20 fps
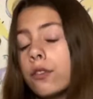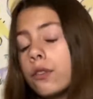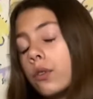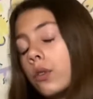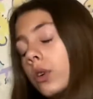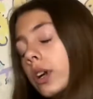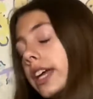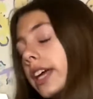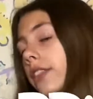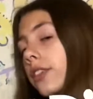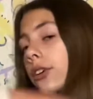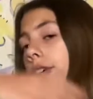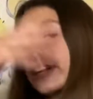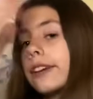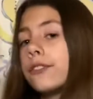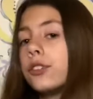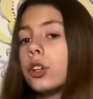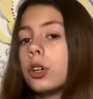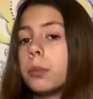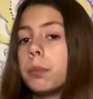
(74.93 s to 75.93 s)

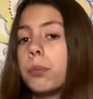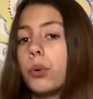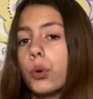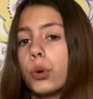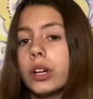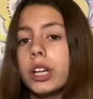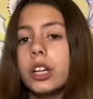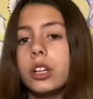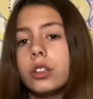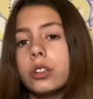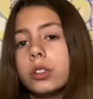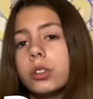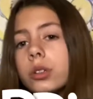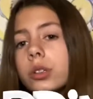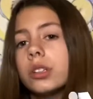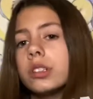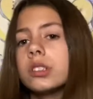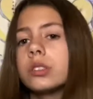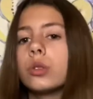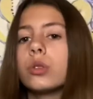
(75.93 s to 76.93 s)
if you're boarding your
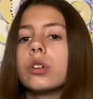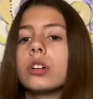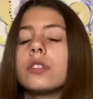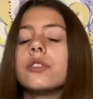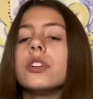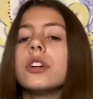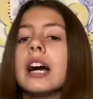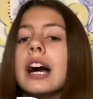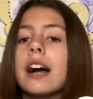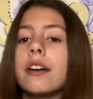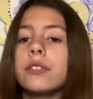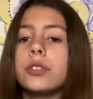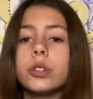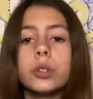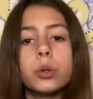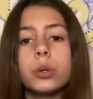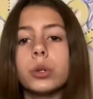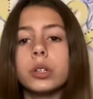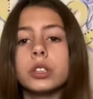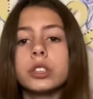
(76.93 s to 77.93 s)
horse or if you have your
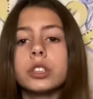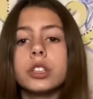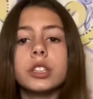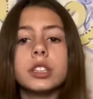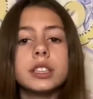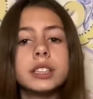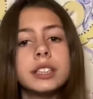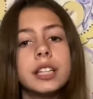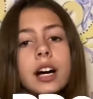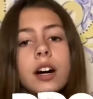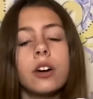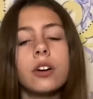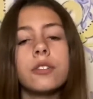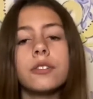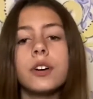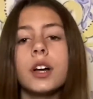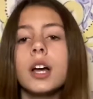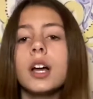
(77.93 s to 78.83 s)
horse yourself.